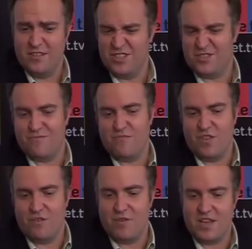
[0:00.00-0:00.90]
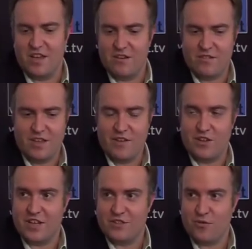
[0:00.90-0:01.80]
Just, you know, we can't give
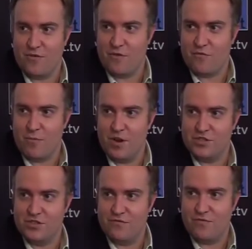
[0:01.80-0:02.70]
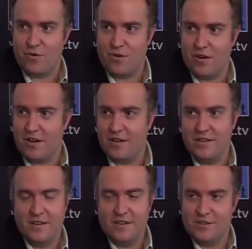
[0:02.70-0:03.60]
out that sort of information for
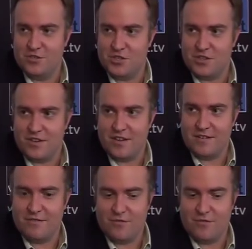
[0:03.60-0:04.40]
the